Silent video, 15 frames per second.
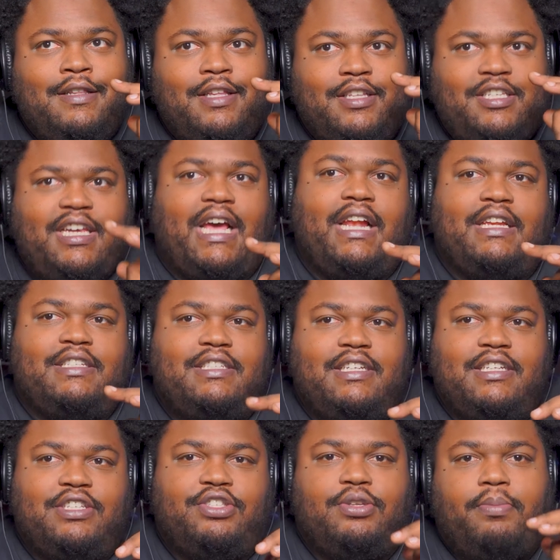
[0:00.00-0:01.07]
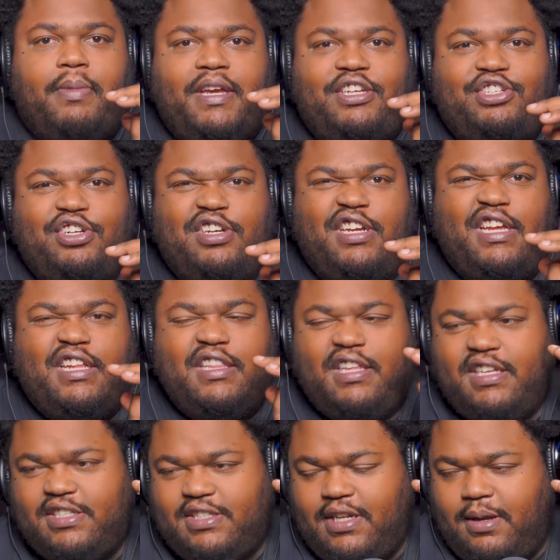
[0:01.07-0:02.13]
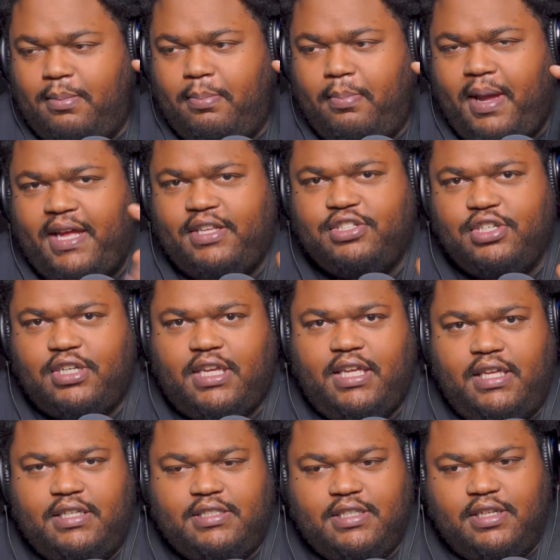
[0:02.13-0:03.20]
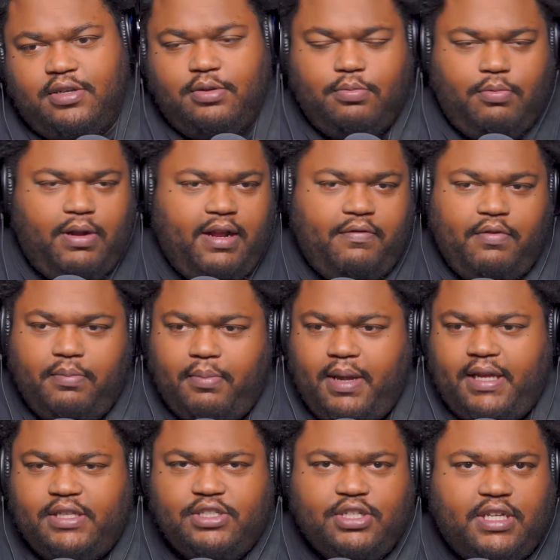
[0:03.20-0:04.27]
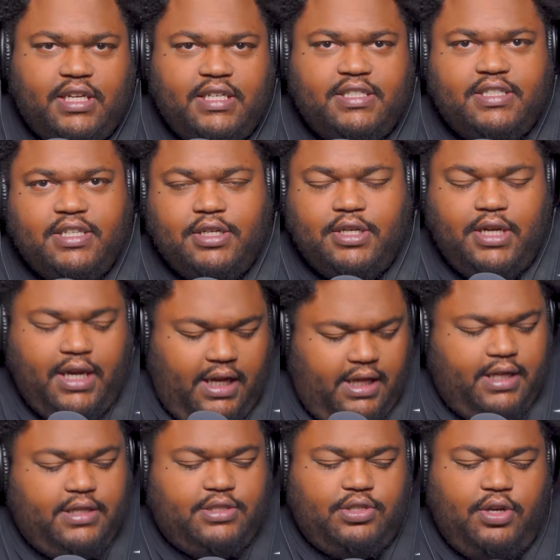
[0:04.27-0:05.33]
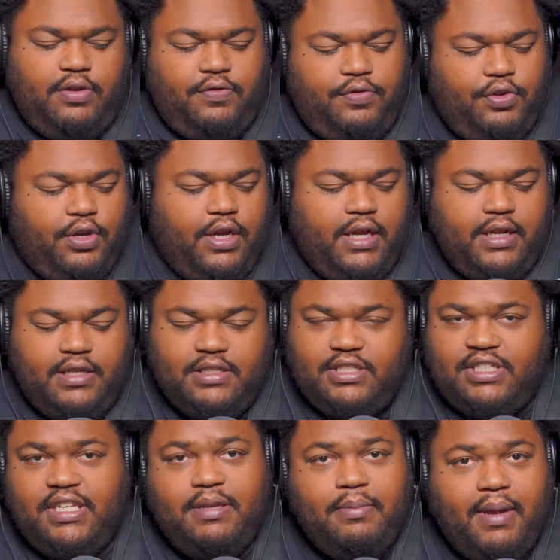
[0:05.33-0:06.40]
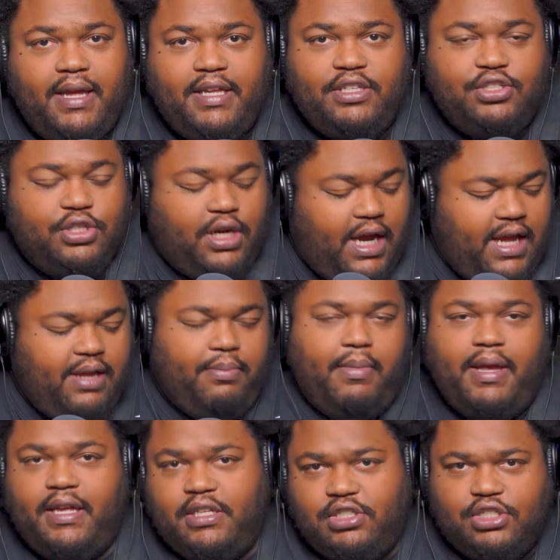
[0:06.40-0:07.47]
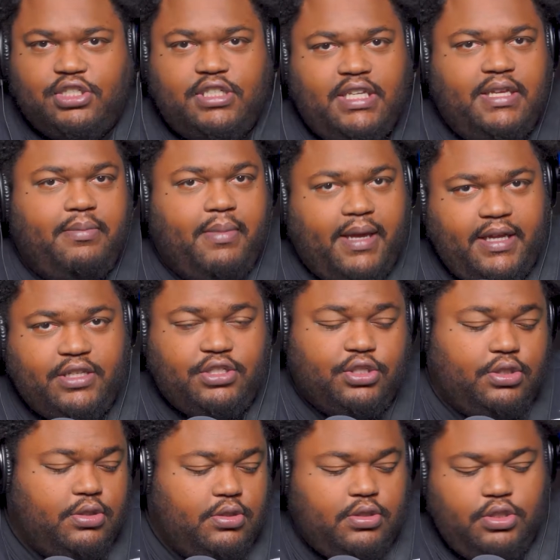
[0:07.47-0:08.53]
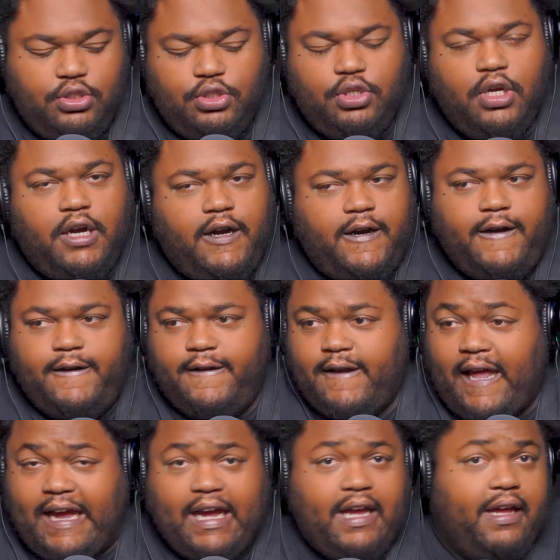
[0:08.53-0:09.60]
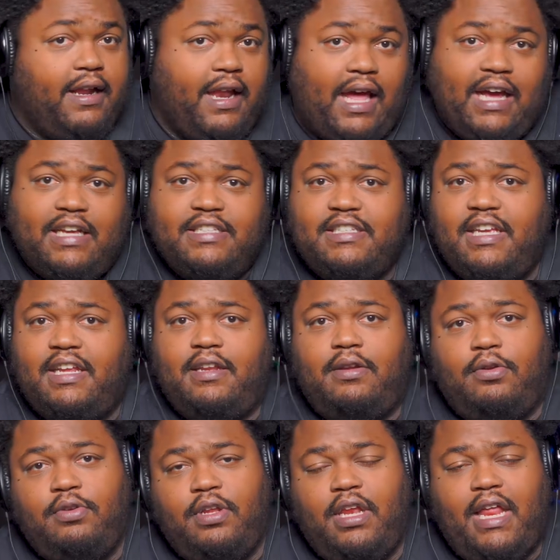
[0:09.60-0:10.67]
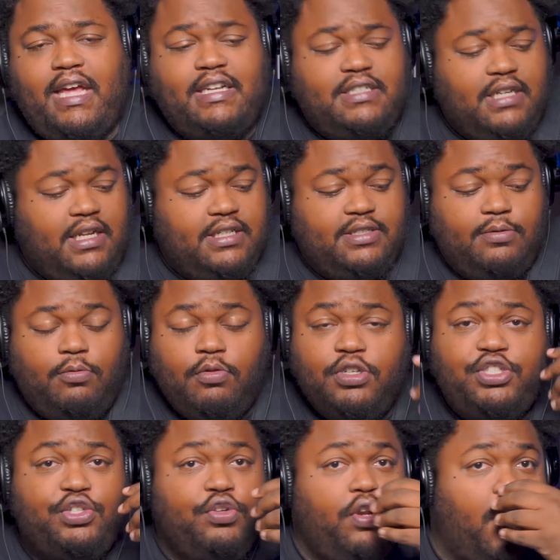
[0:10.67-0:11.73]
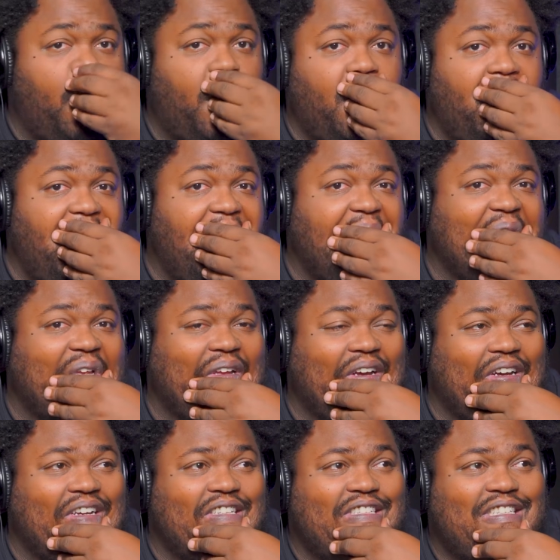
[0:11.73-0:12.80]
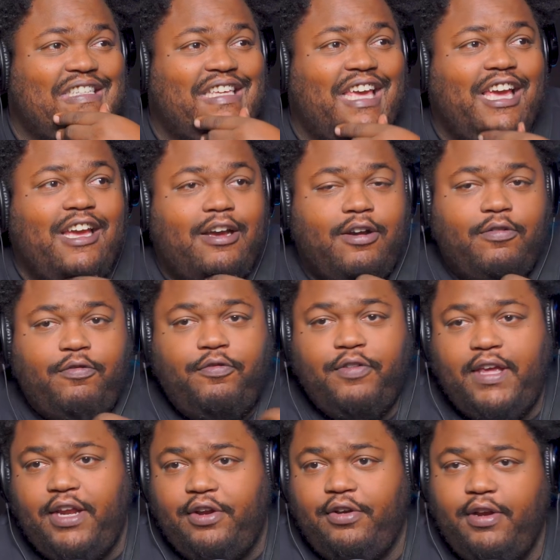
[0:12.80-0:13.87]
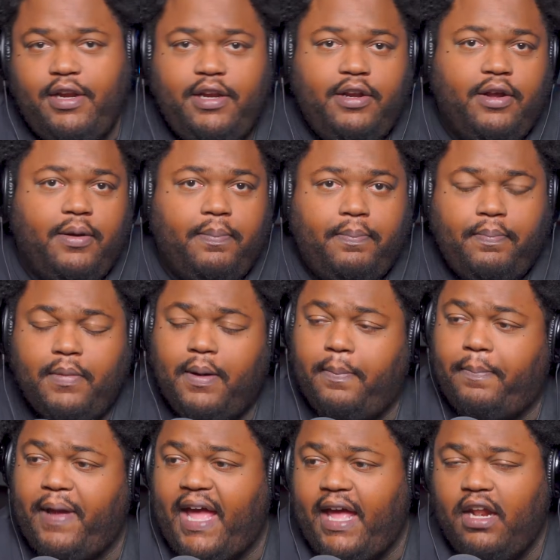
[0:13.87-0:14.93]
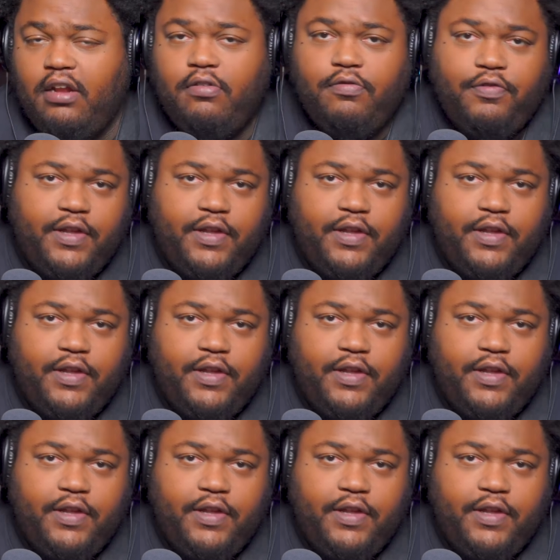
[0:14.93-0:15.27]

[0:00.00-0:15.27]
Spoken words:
The challenge is to make sure that it's in a major key center, whatever major key center it is. So if you're in G major, A major, D major, like I said on the last lesson, once you learn a scale fingering, a pattern